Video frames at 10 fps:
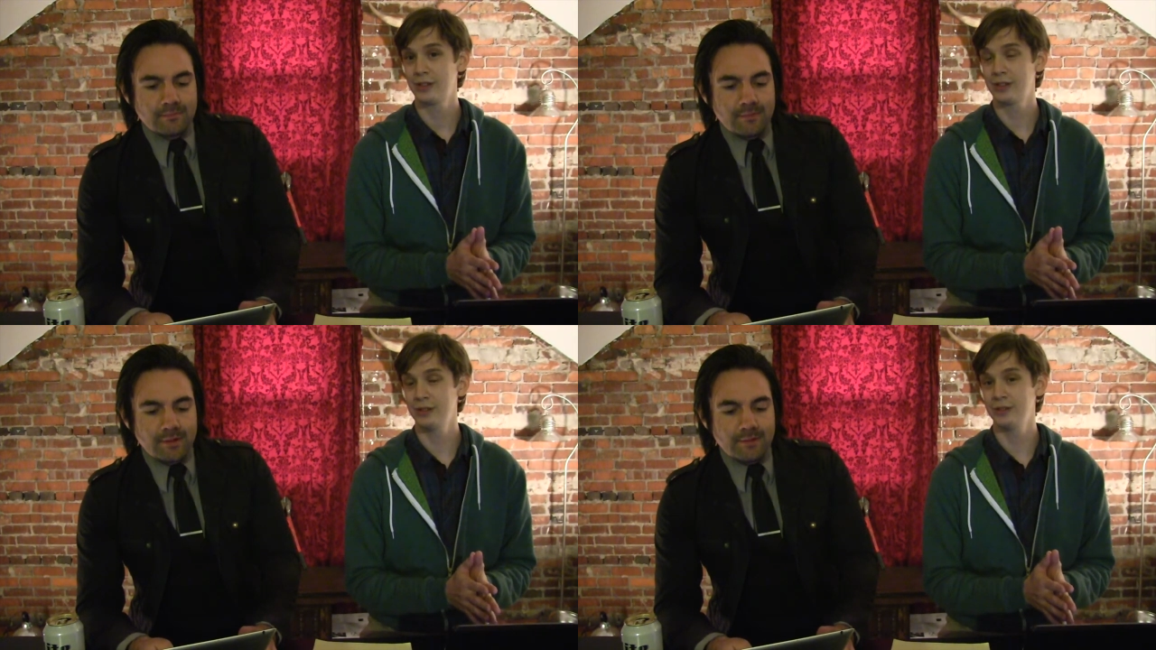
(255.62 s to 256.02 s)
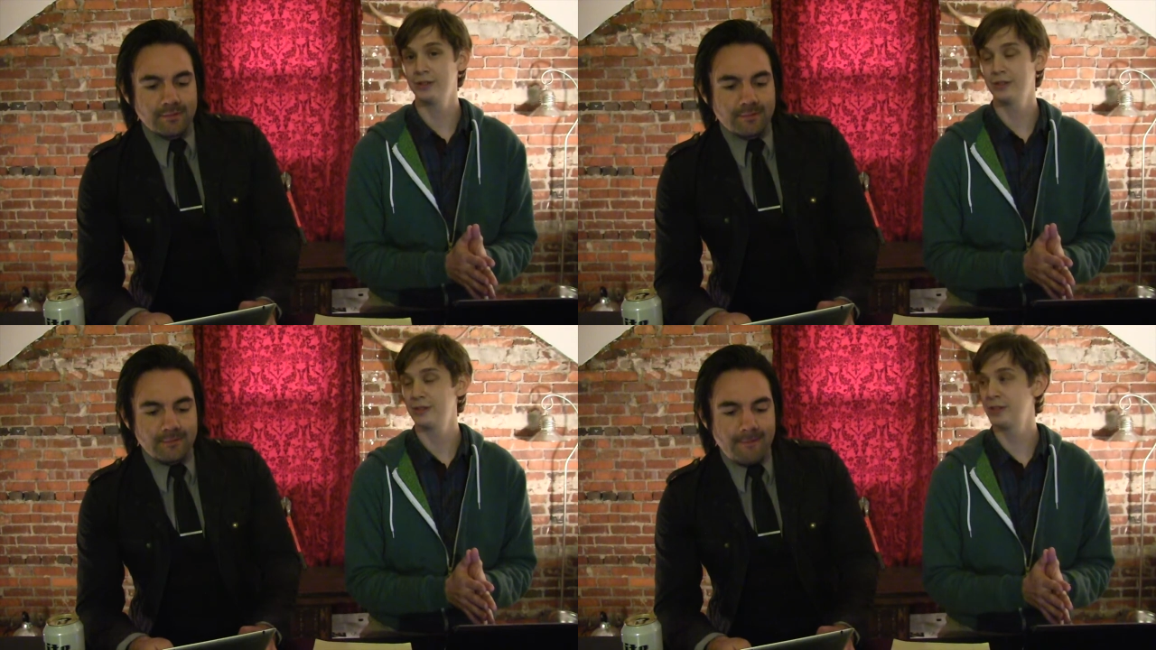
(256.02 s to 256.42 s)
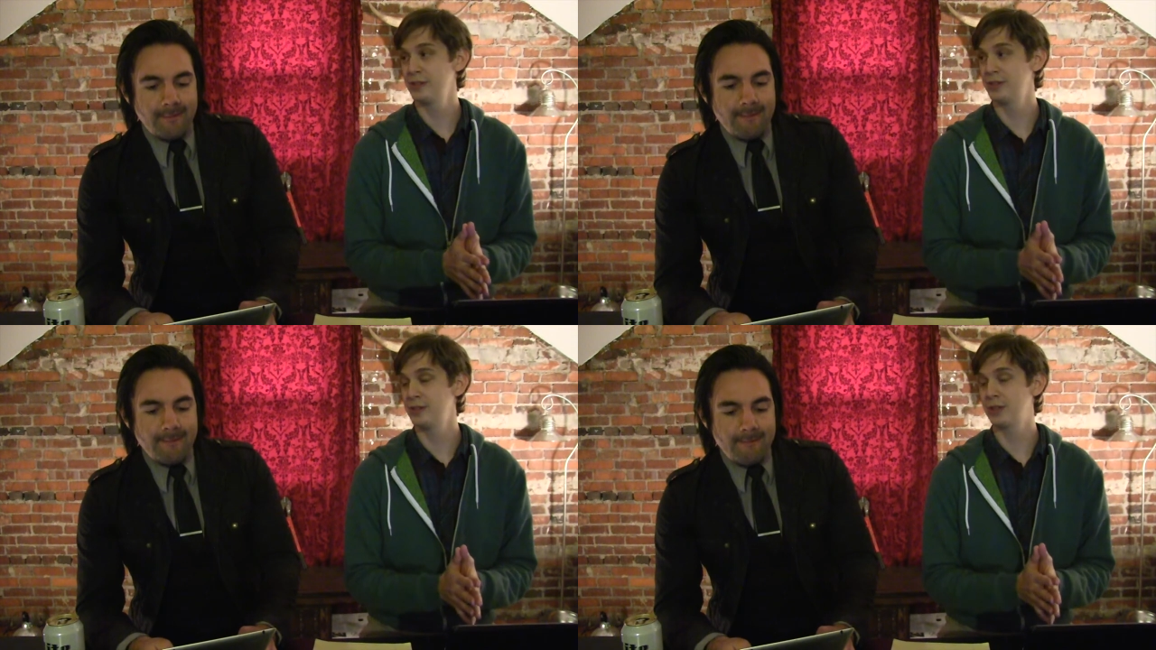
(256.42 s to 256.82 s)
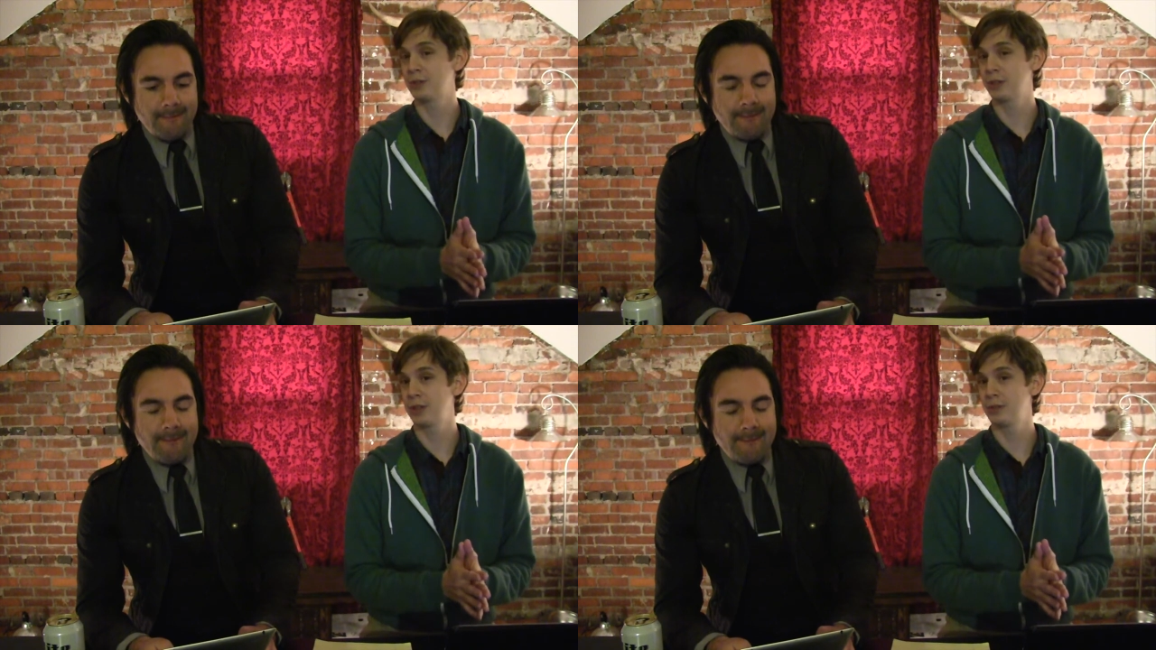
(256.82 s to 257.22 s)
Speaker 1: to yeah. to the
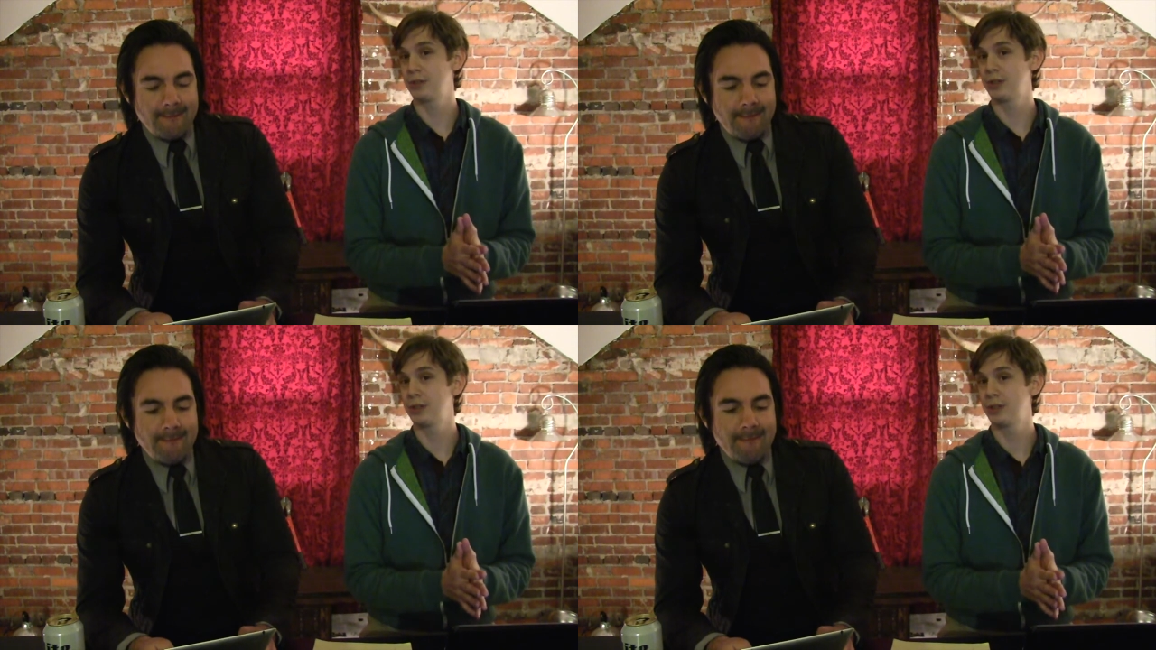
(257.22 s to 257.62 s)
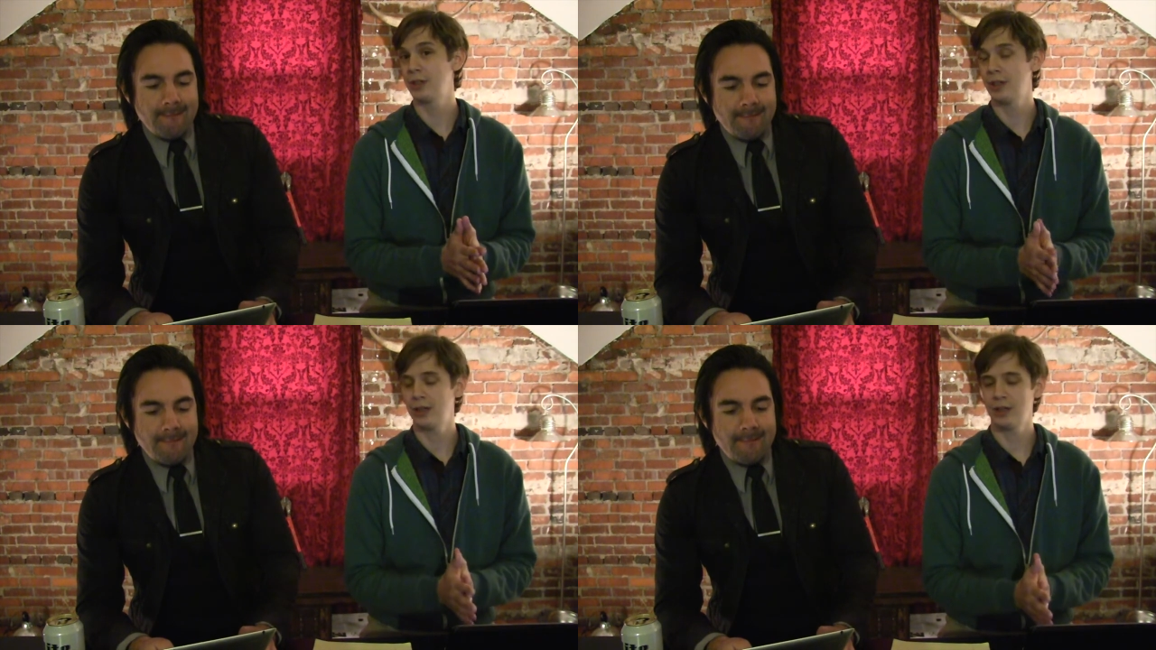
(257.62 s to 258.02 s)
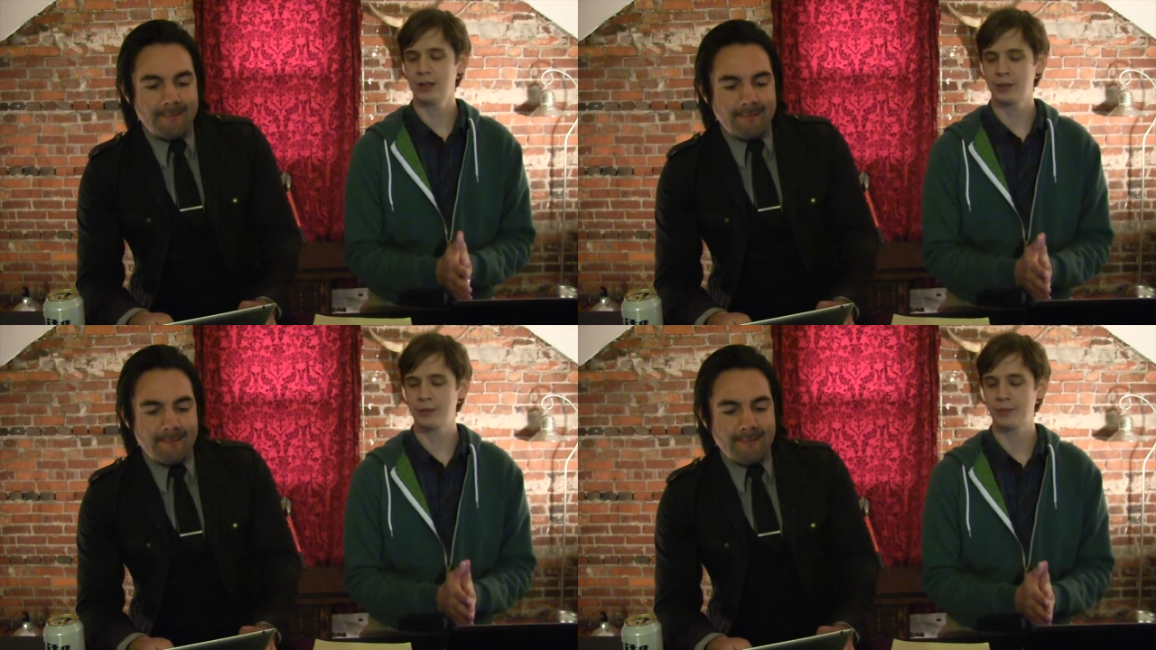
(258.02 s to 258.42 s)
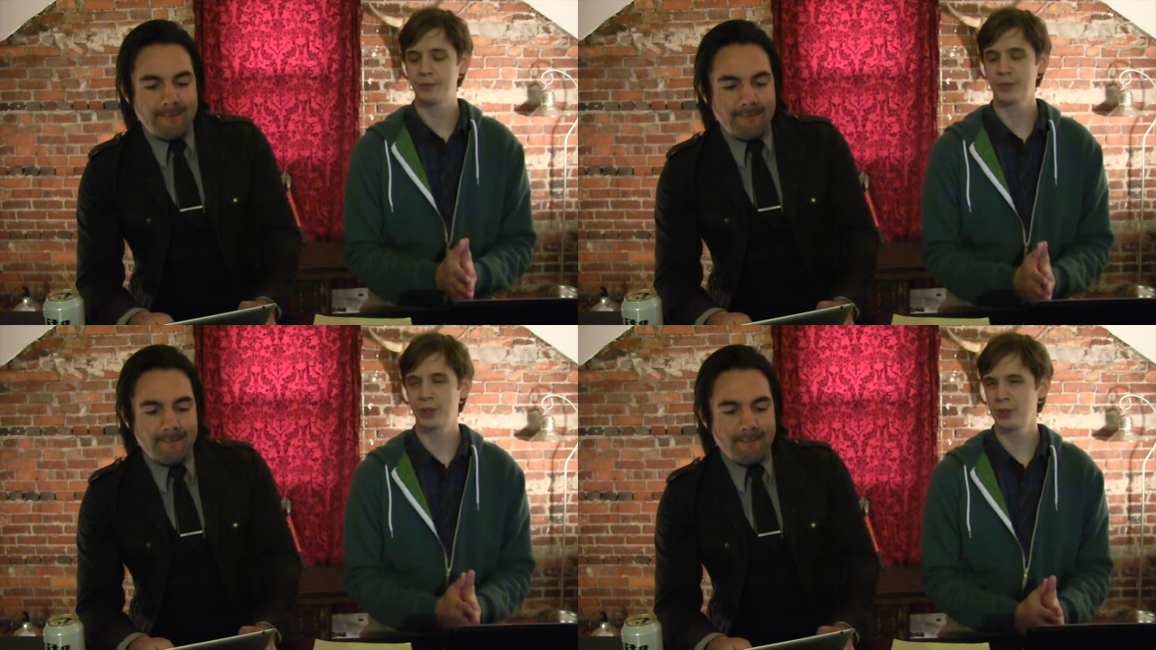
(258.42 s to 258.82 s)
development company. Um,
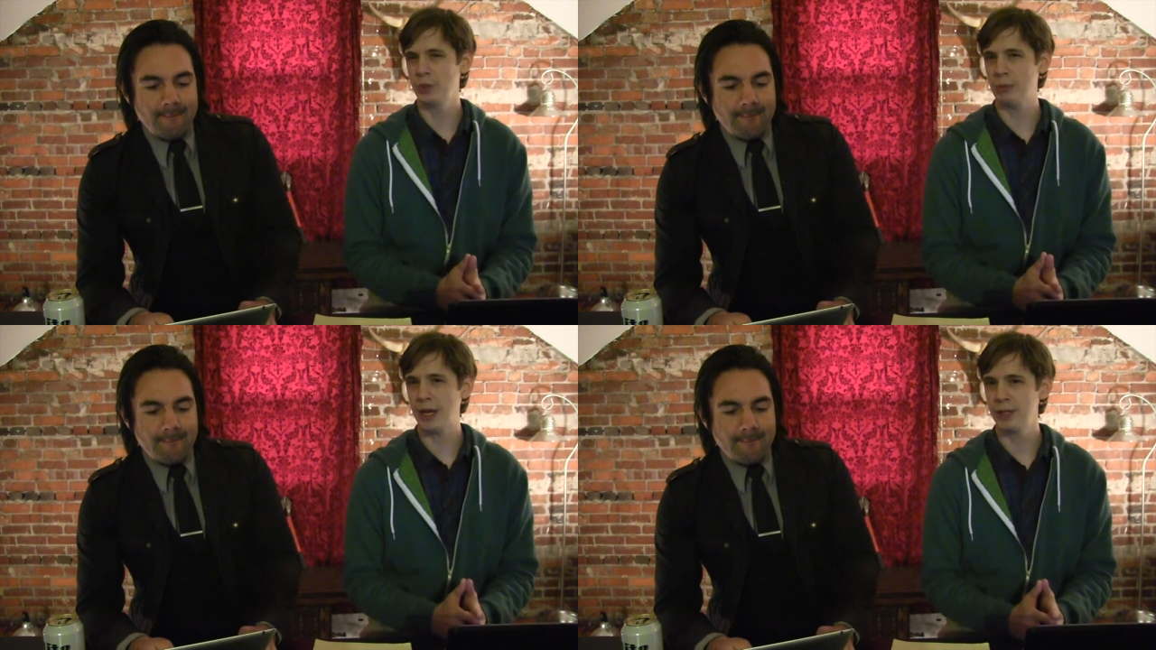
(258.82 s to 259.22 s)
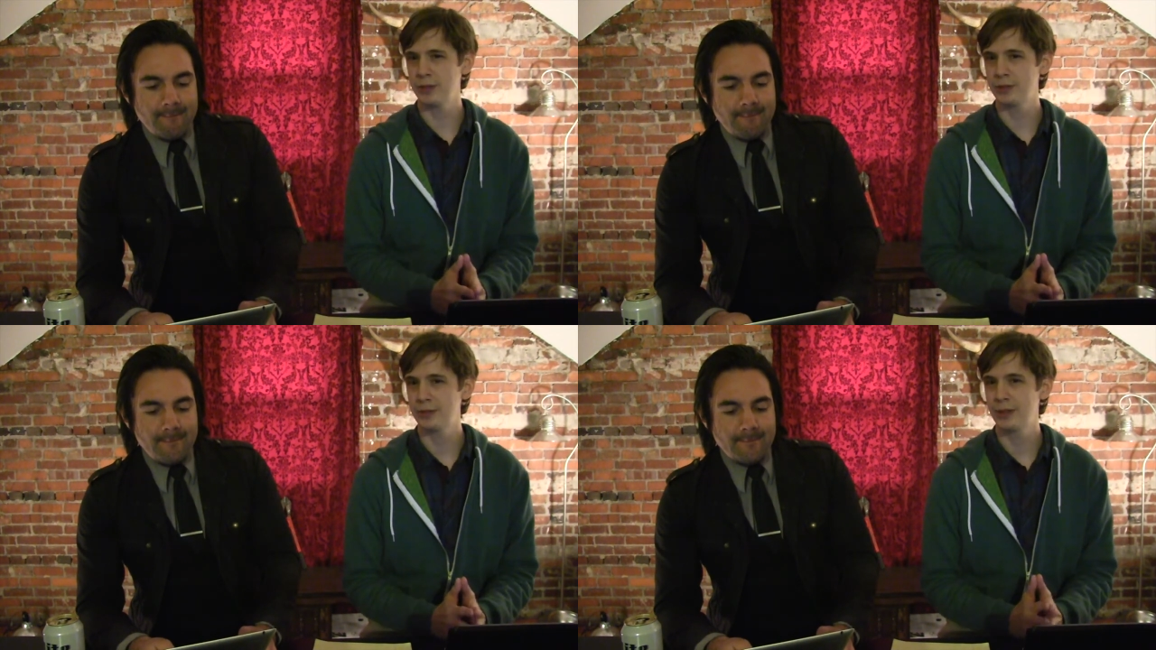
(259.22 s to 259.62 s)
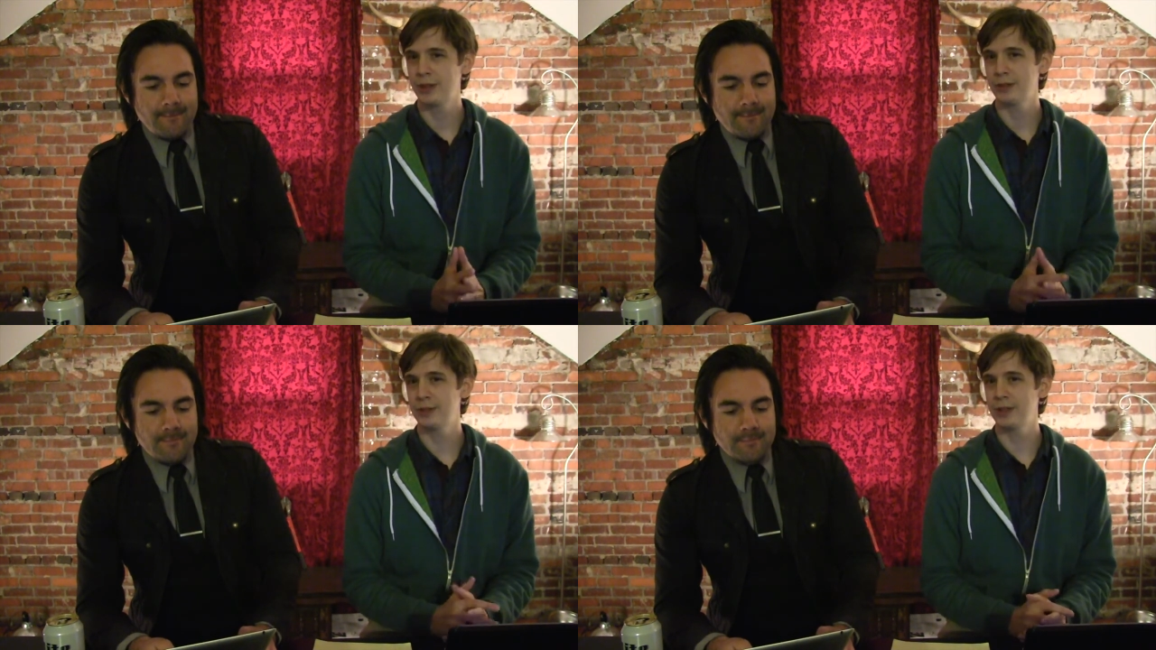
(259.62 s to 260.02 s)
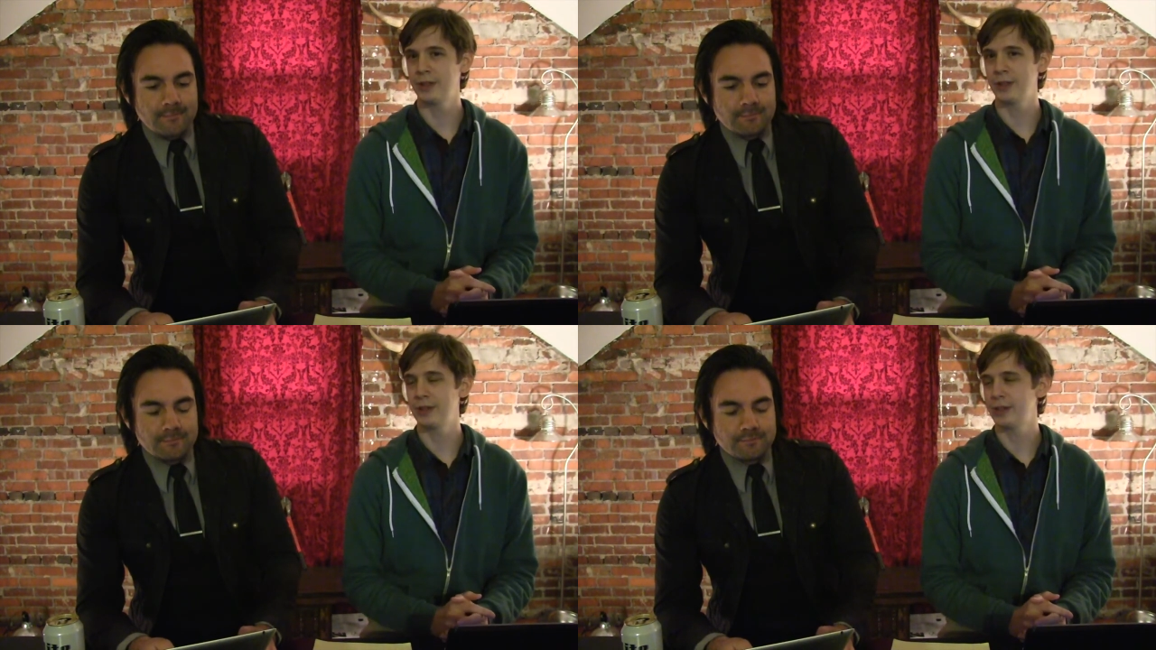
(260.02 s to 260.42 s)
could you imagine
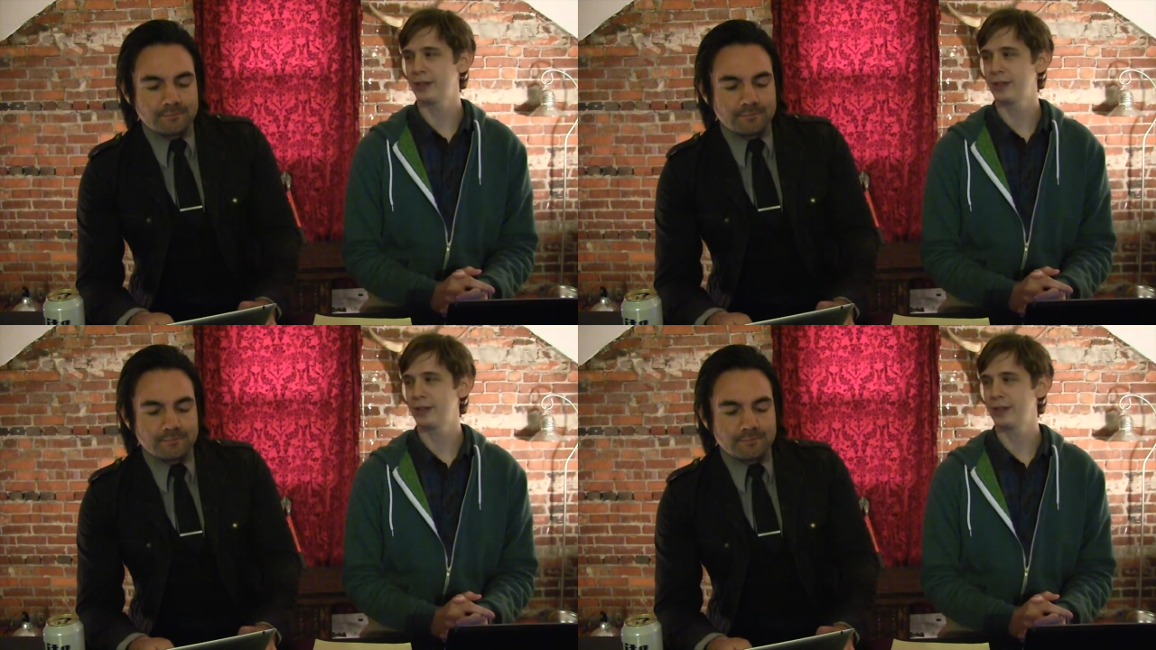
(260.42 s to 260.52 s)
saying,